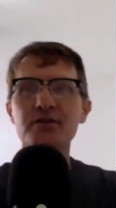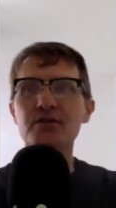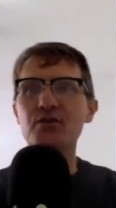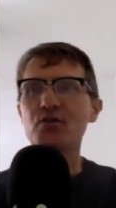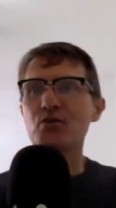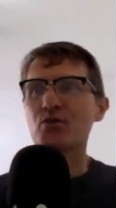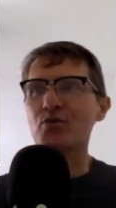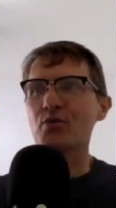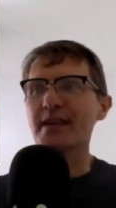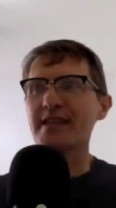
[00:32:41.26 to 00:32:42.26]

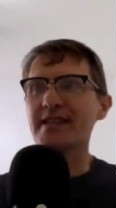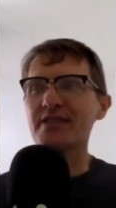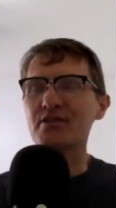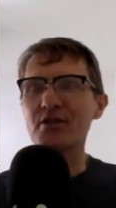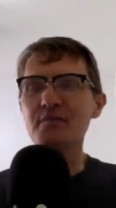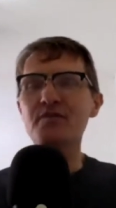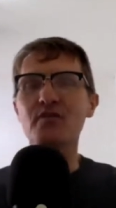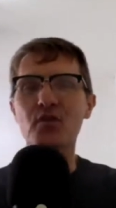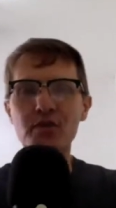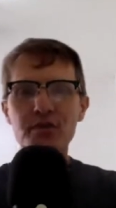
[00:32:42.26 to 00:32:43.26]
to in, in terms
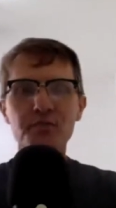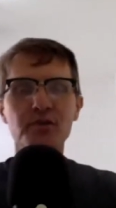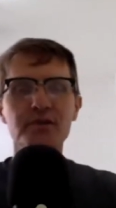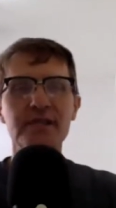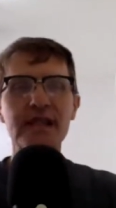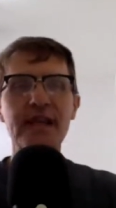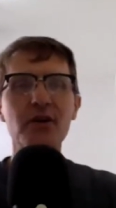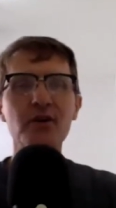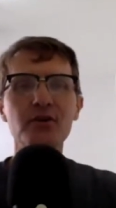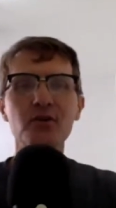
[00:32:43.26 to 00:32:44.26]
of course books and
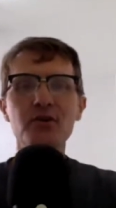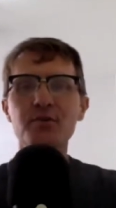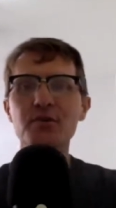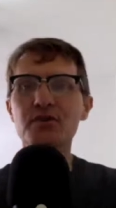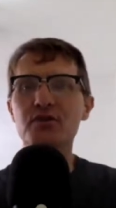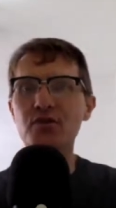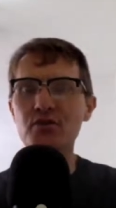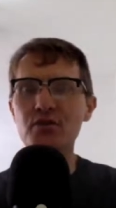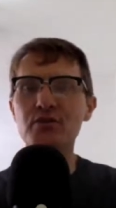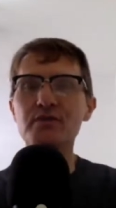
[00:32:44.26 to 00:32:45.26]
how a course book is
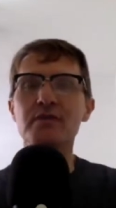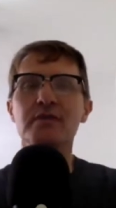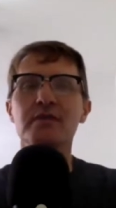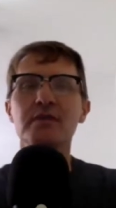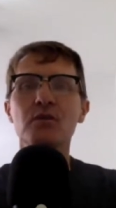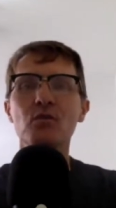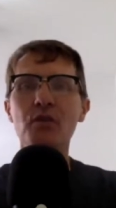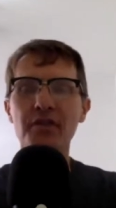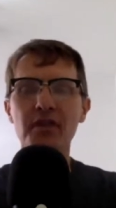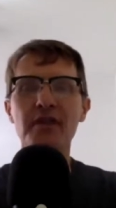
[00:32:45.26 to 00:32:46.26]
used
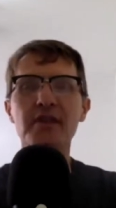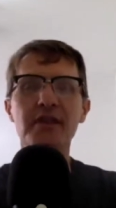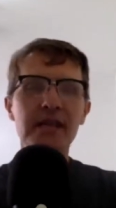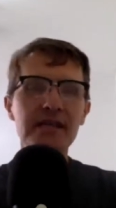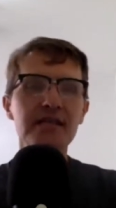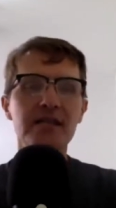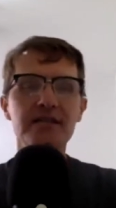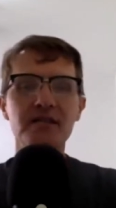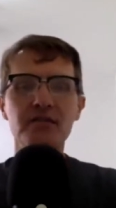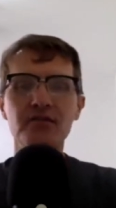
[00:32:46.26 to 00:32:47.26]
within the
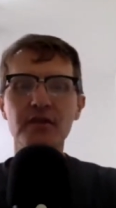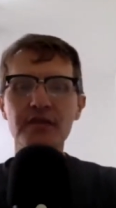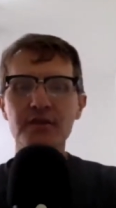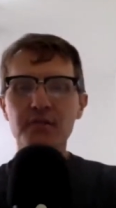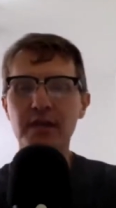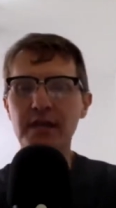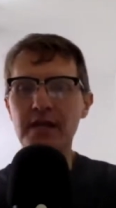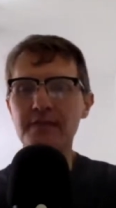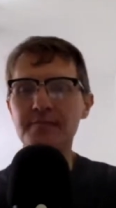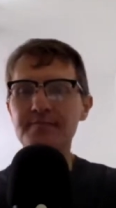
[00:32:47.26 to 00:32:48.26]
context of lesson
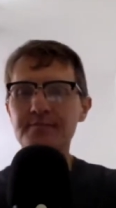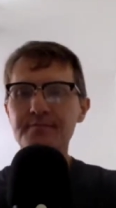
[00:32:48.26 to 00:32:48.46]
planning?